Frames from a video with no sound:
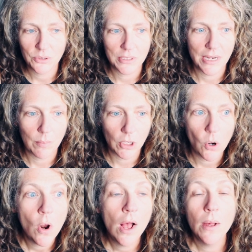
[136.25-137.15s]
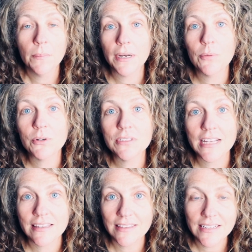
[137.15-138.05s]
to it down below. But I will
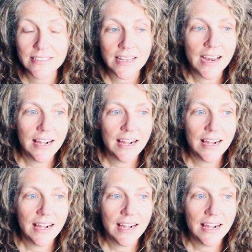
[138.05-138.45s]
say this,